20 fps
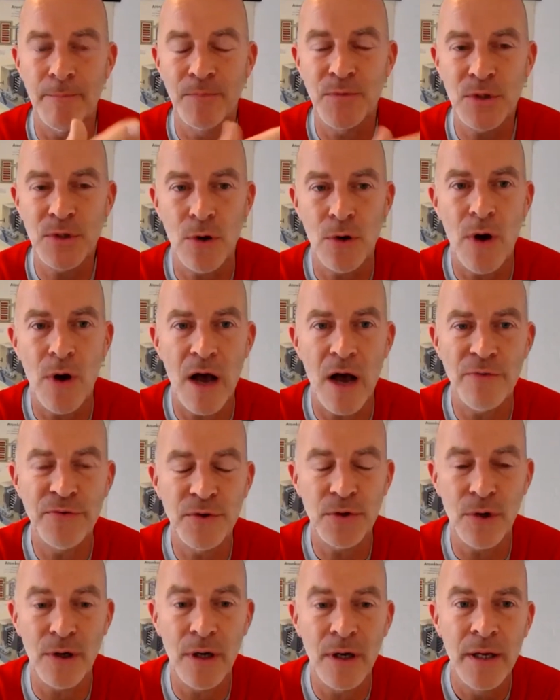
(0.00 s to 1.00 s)
So
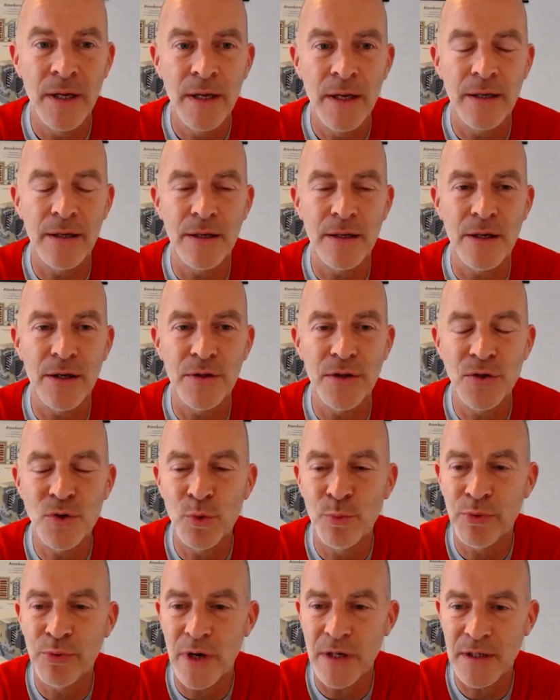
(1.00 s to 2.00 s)
after the
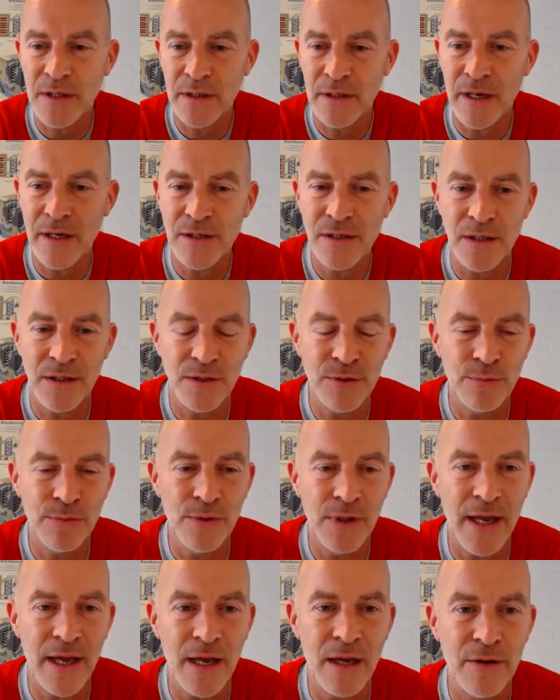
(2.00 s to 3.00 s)
two presentations,
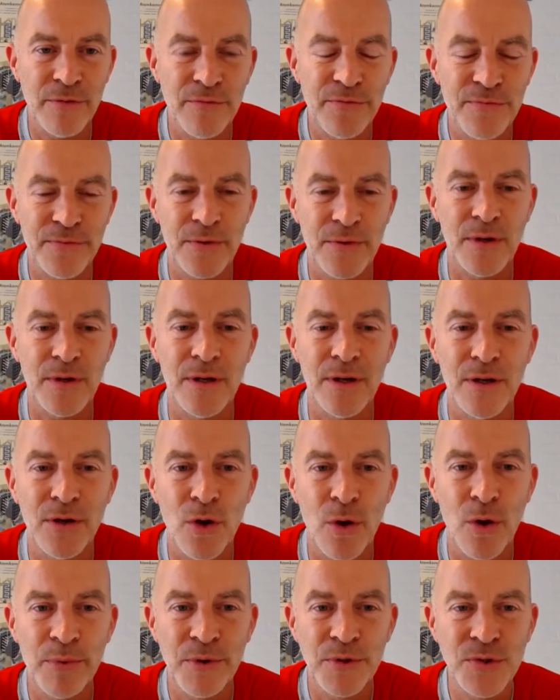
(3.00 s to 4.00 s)
we'll have an
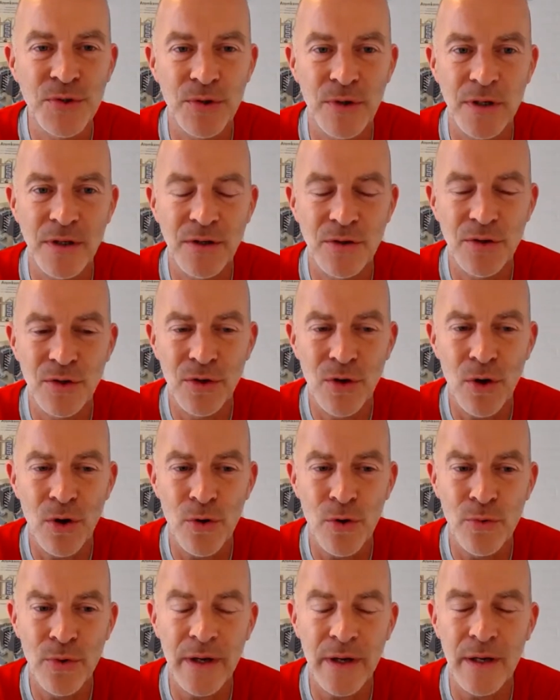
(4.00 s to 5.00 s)
opportunity to
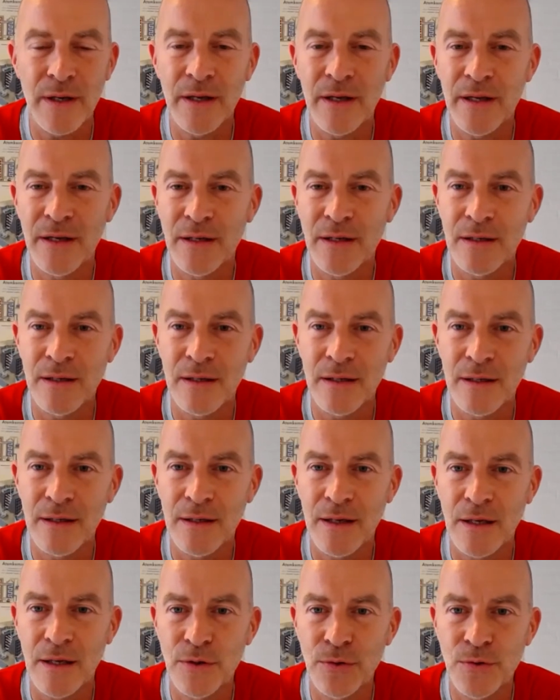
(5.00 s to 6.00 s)
go and
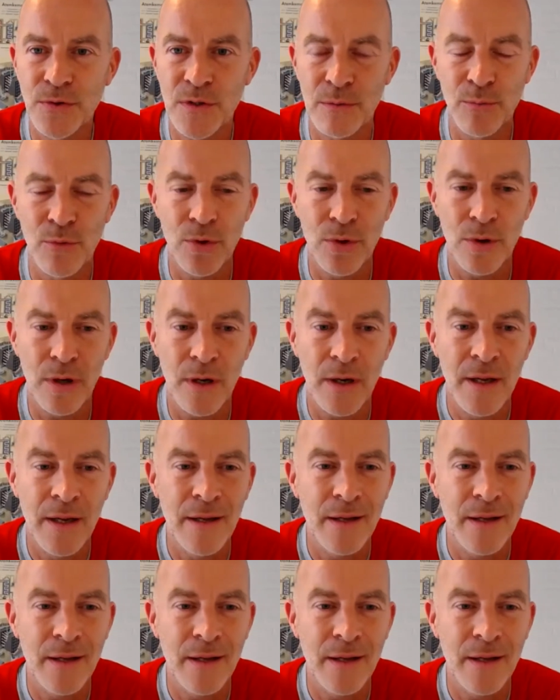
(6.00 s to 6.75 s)
do some more